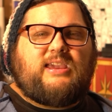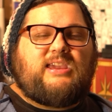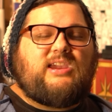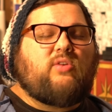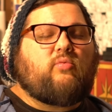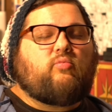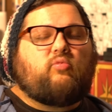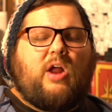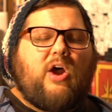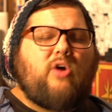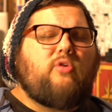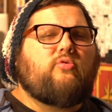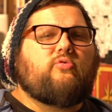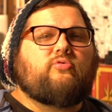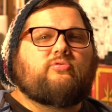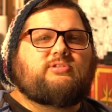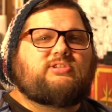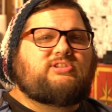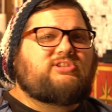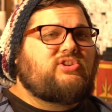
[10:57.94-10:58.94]

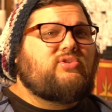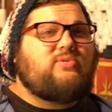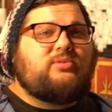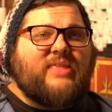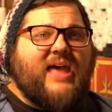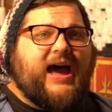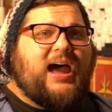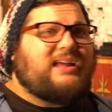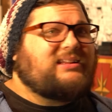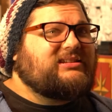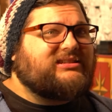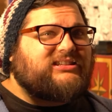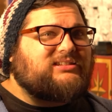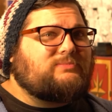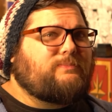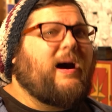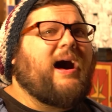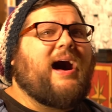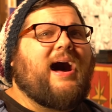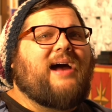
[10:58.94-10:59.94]
arose to that
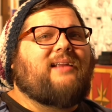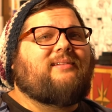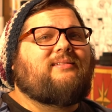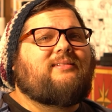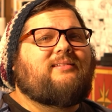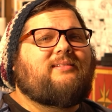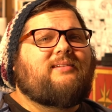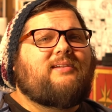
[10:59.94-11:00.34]
spot.